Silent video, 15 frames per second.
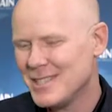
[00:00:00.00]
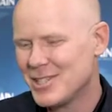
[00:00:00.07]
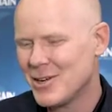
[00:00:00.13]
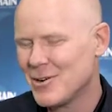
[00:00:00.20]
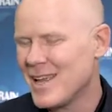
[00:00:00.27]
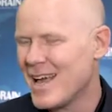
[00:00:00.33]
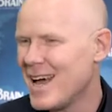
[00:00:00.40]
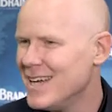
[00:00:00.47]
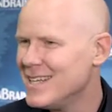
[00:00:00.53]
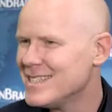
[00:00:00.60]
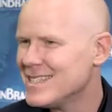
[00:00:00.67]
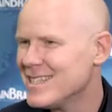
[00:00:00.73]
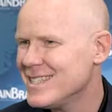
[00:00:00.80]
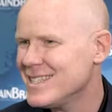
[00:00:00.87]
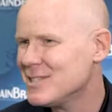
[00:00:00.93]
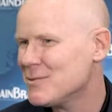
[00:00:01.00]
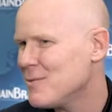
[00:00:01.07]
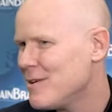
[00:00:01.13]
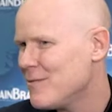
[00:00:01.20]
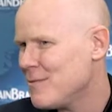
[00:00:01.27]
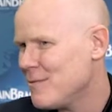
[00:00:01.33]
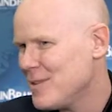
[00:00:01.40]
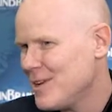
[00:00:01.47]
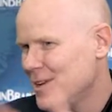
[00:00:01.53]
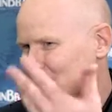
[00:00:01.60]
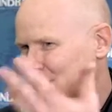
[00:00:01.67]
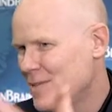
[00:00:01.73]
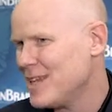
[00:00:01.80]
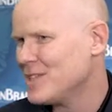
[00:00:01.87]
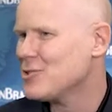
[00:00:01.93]
So yeah,
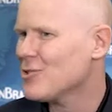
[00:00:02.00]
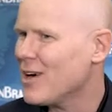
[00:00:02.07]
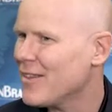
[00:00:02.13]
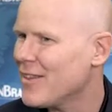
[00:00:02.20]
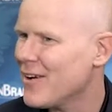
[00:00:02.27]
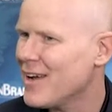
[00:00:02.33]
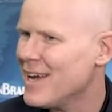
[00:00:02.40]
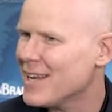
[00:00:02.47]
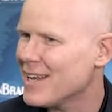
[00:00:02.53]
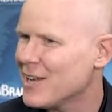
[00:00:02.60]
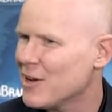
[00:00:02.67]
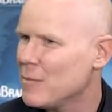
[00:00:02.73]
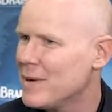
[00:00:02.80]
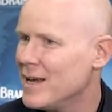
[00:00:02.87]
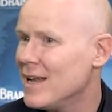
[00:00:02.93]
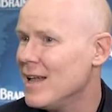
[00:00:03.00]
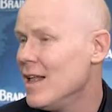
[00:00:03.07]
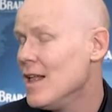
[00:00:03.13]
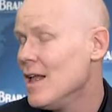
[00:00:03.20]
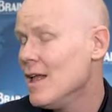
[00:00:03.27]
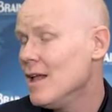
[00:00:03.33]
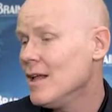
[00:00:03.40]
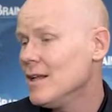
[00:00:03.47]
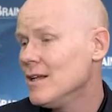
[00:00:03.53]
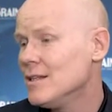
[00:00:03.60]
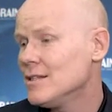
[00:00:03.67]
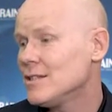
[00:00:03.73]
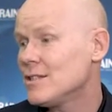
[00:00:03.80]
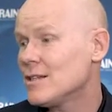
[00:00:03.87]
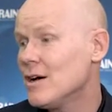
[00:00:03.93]
things are on their head a little bit.
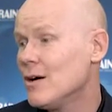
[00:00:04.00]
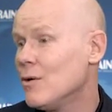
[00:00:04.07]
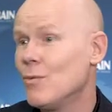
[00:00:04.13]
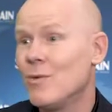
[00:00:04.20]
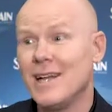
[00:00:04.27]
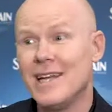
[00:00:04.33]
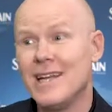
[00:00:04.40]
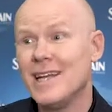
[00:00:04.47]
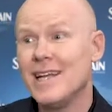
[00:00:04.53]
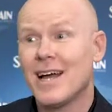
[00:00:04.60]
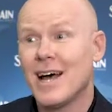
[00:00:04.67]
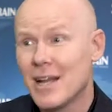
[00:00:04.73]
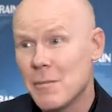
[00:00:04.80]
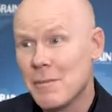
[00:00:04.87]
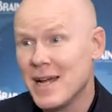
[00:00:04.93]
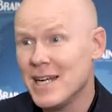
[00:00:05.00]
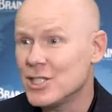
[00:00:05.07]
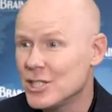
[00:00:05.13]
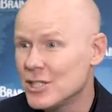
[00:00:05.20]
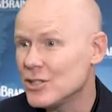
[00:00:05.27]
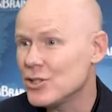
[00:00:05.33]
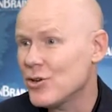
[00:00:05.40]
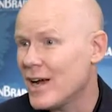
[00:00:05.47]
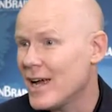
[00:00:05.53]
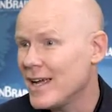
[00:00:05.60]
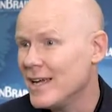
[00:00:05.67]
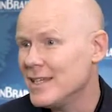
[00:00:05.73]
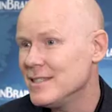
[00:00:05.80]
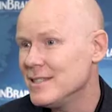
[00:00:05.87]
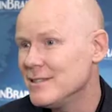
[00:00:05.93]
So we need automation to try
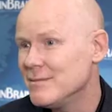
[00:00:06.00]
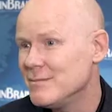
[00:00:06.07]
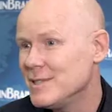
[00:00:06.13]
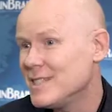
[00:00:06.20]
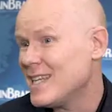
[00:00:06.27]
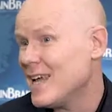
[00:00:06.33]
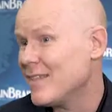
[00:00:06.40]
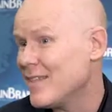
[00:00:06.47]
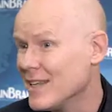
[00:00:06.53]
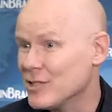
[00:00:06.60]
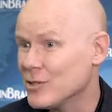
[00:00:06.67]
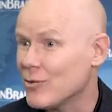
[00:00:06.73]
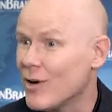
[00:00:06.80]
and set things